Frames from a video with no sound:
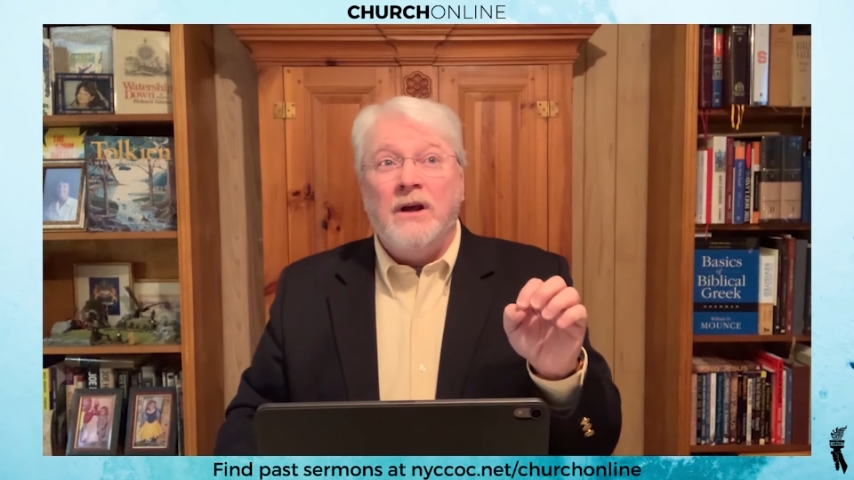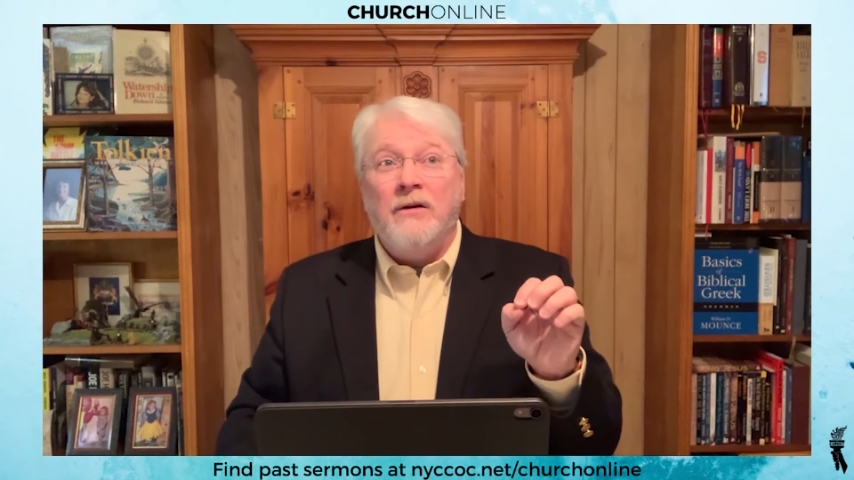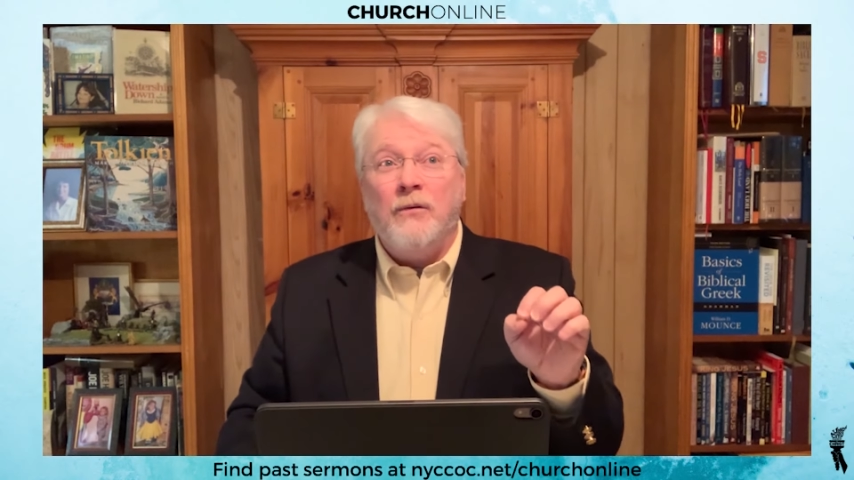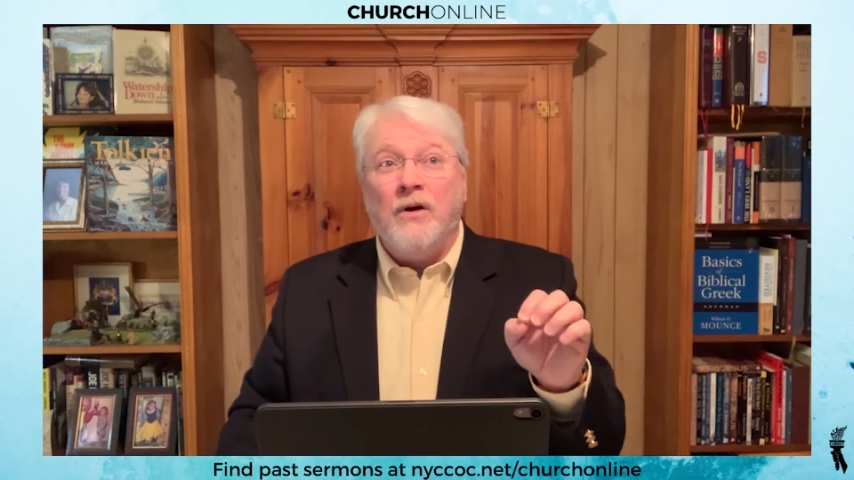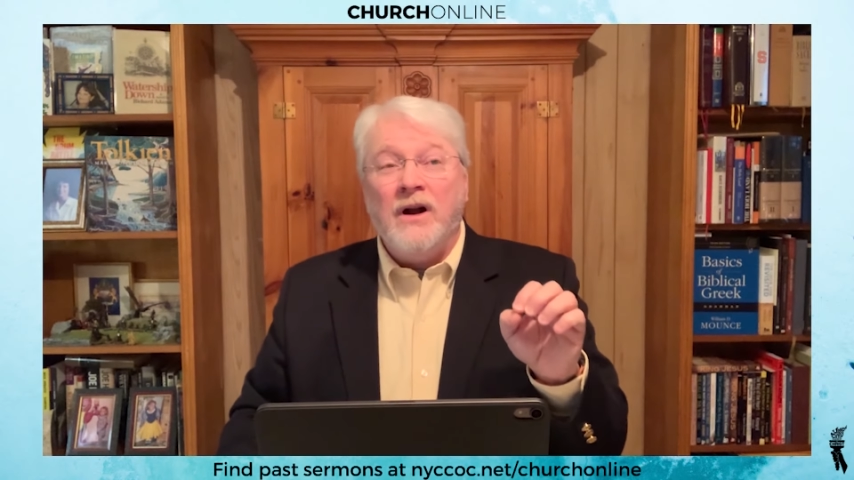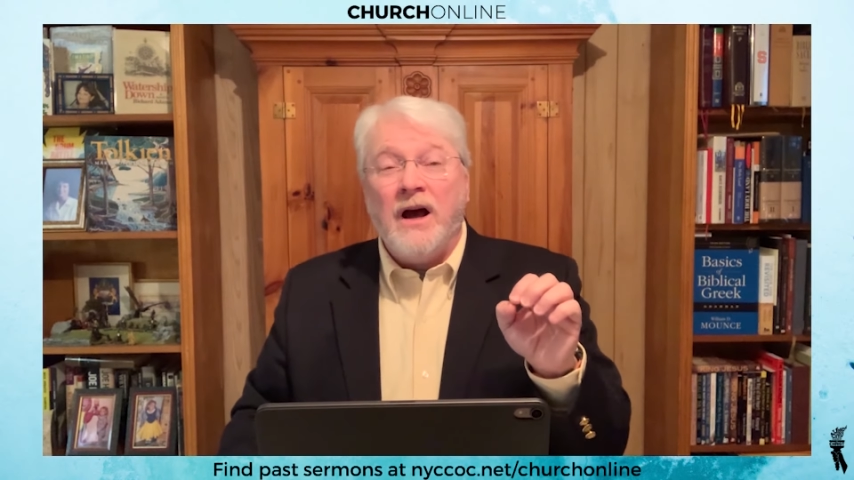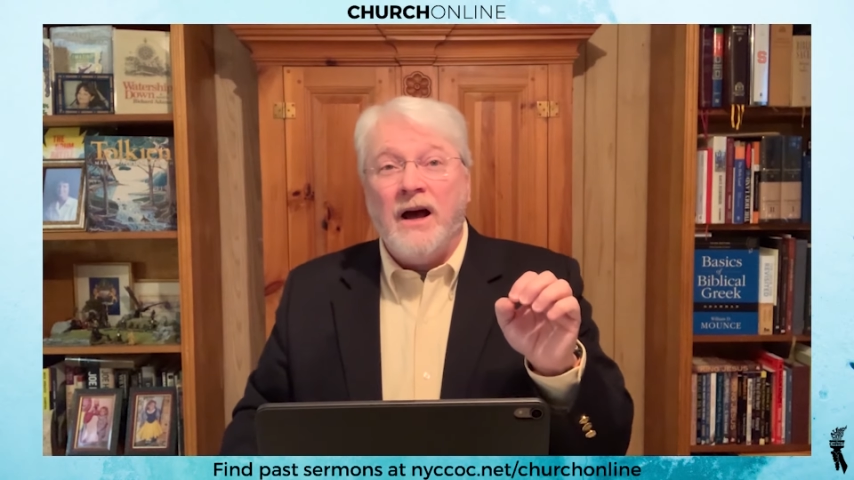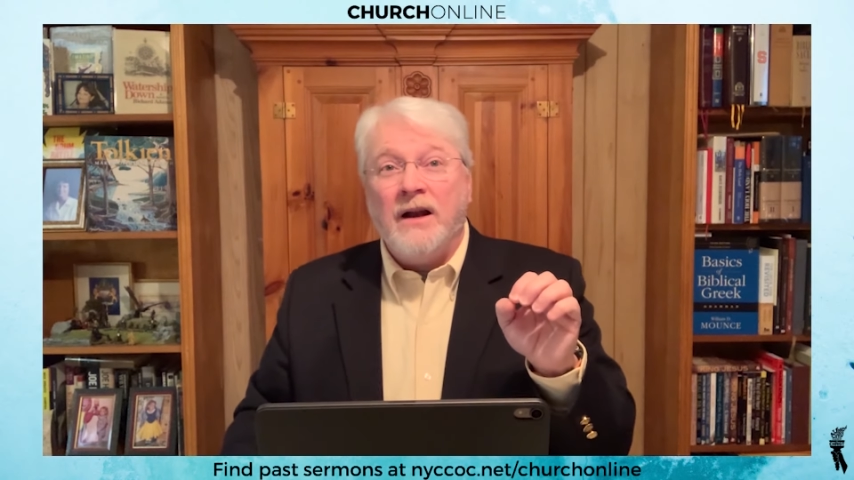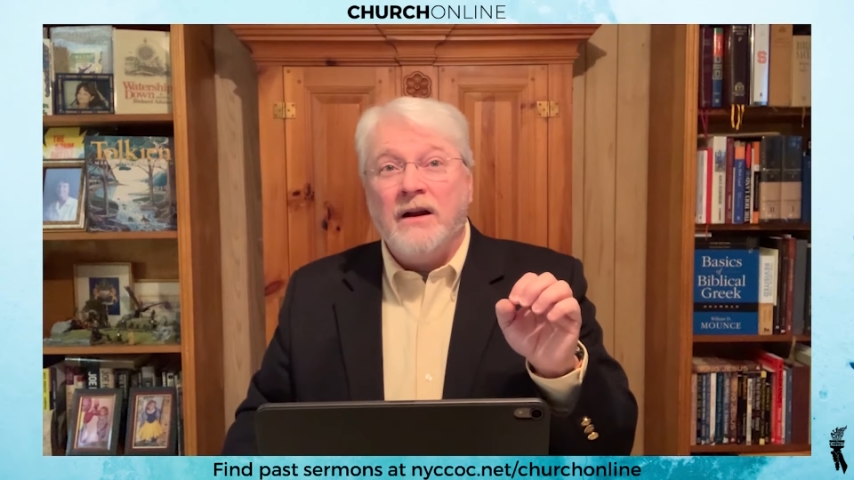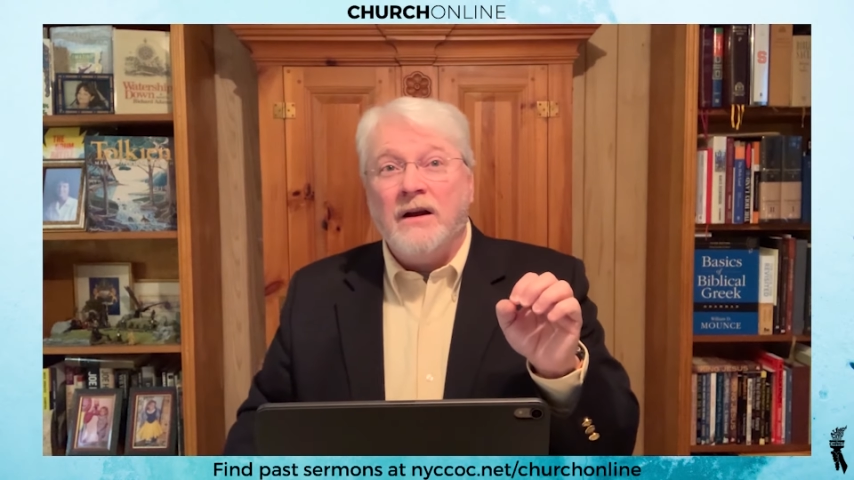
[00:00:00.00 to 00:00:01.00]
"If we're
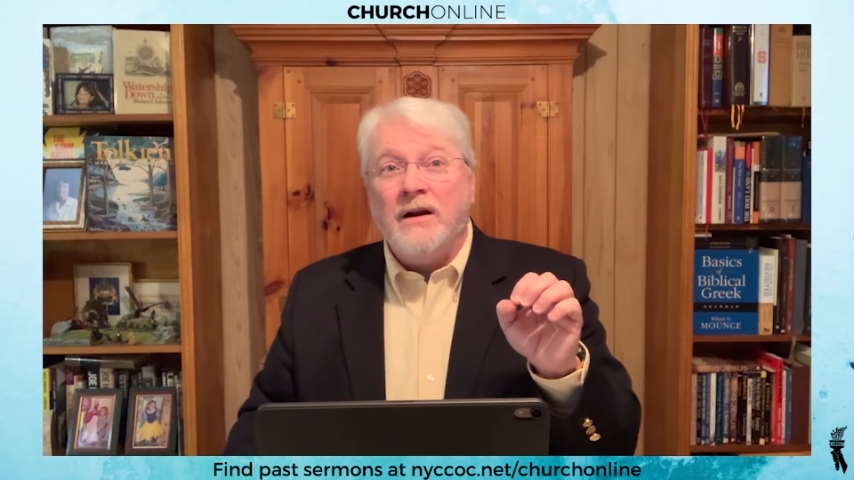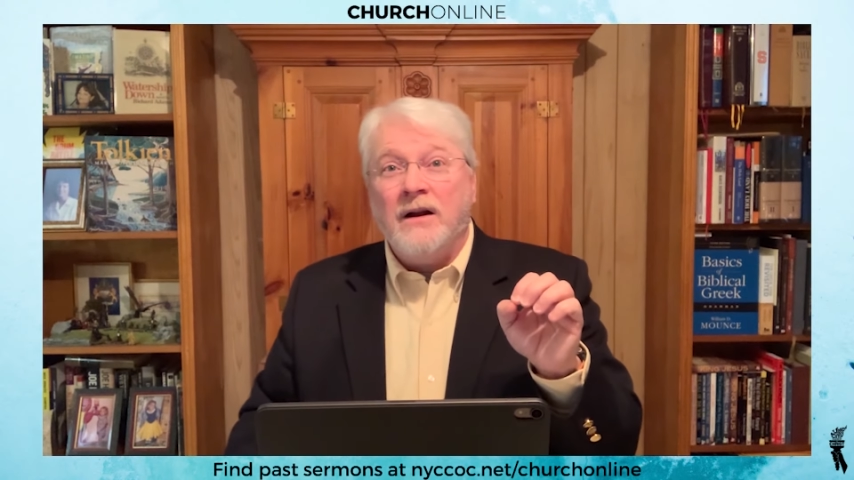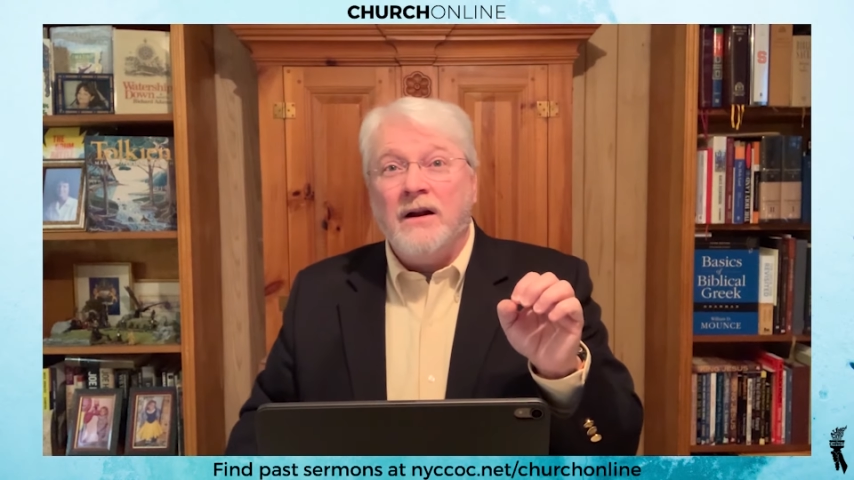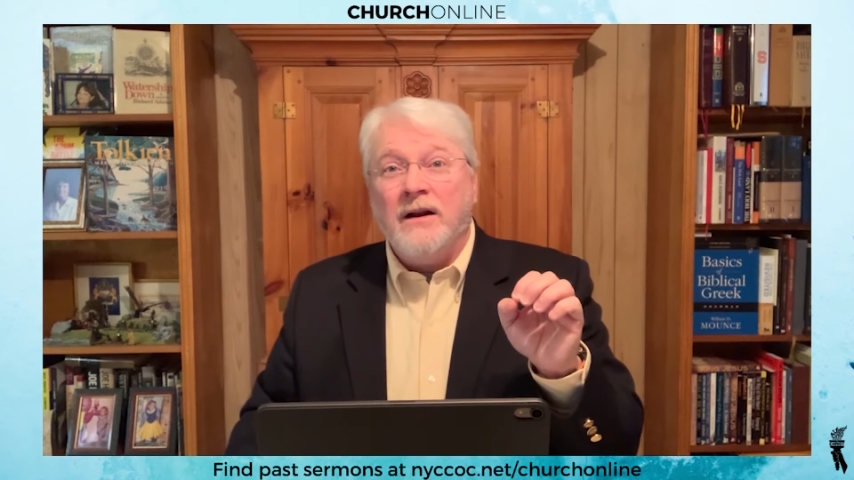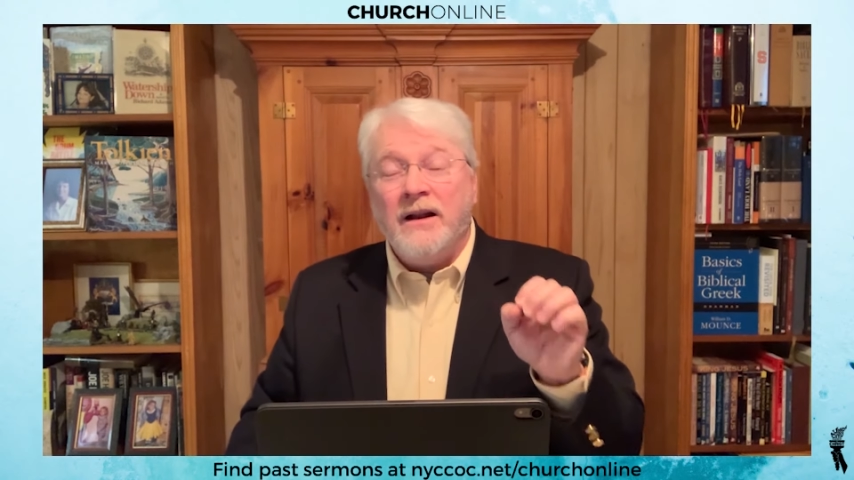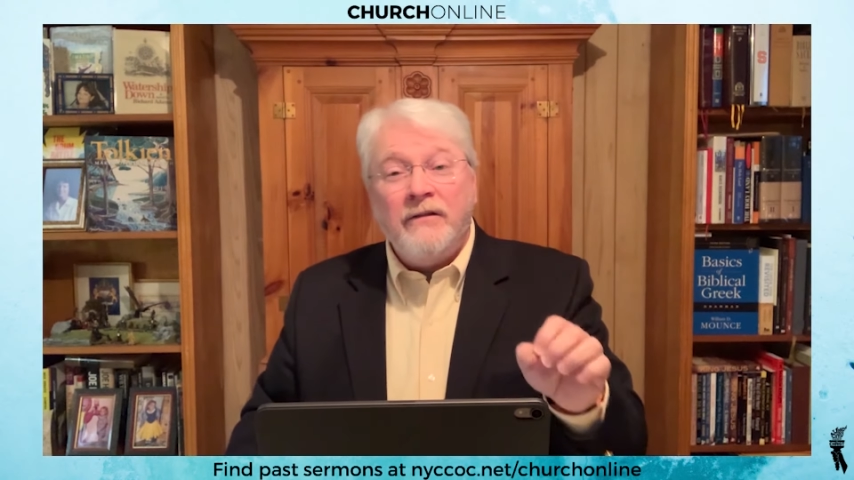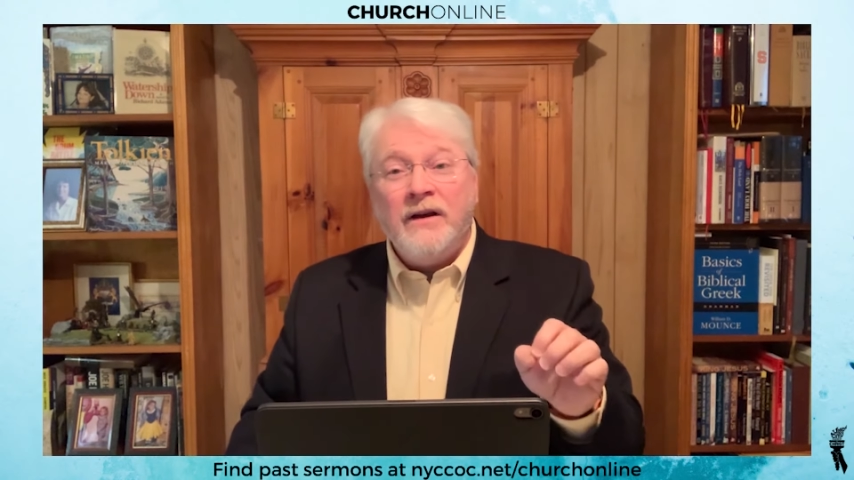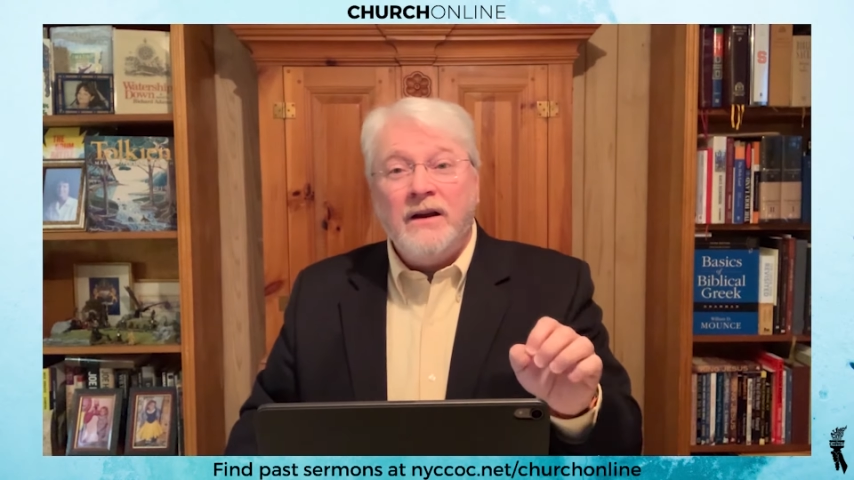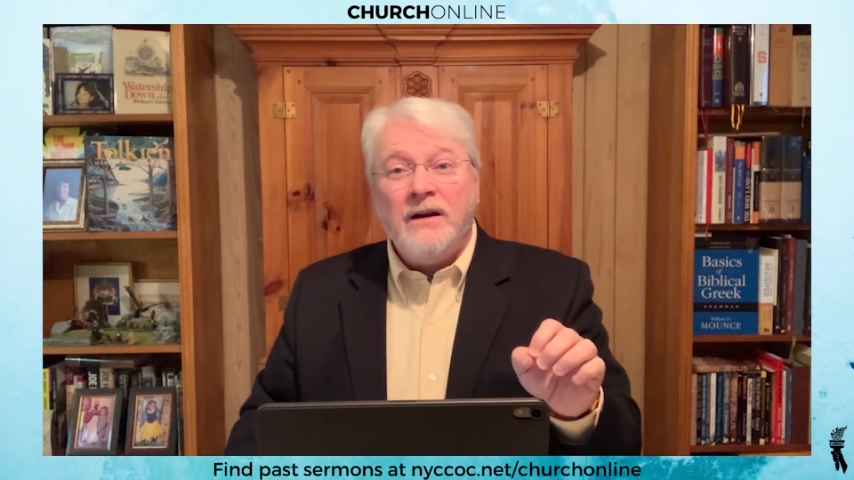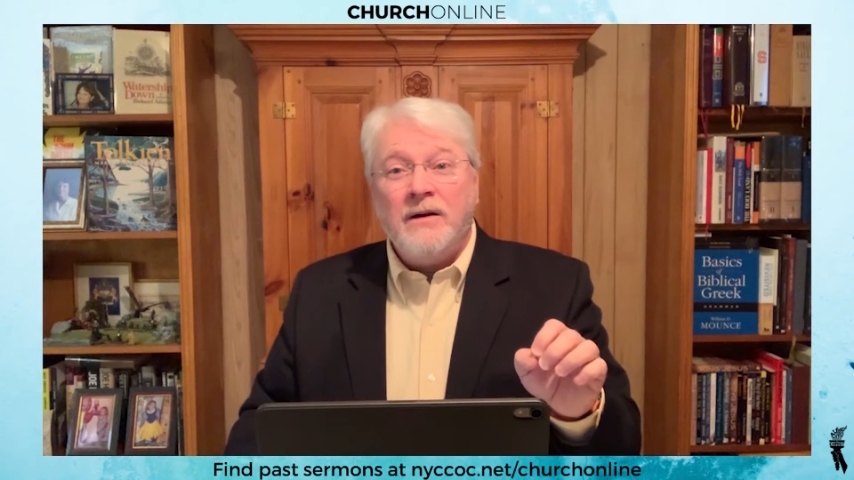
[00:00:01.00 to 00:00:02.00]
not
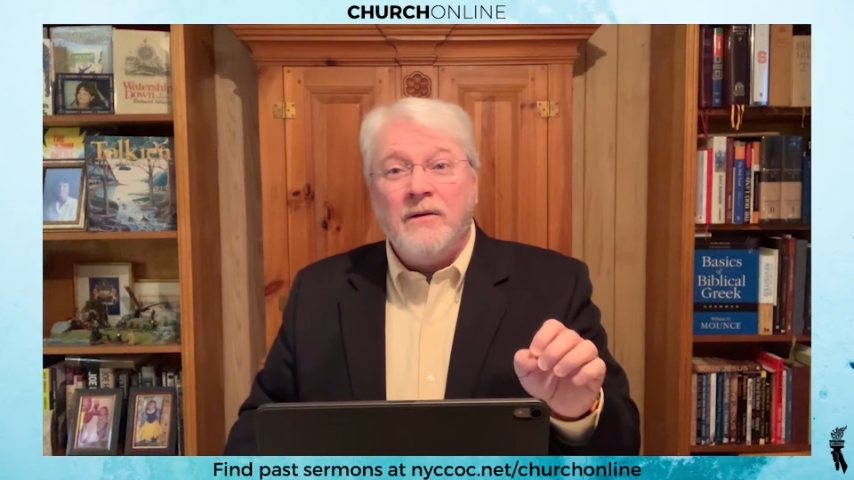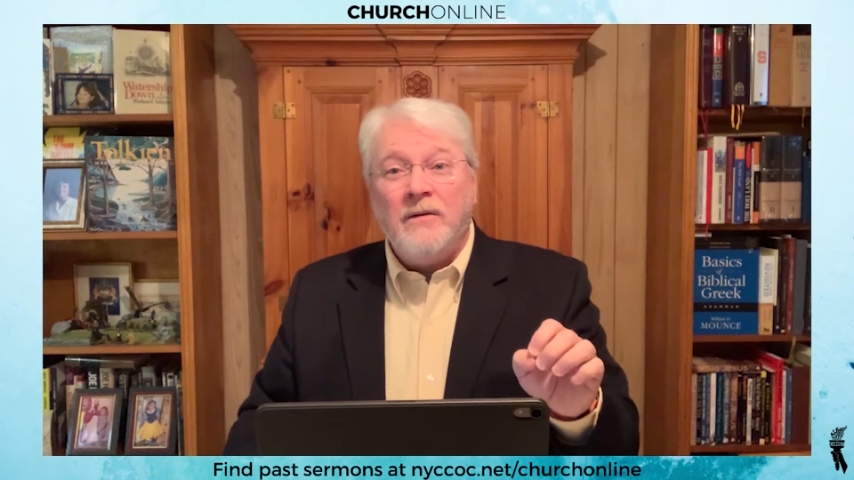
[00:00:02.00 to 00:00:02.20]
living,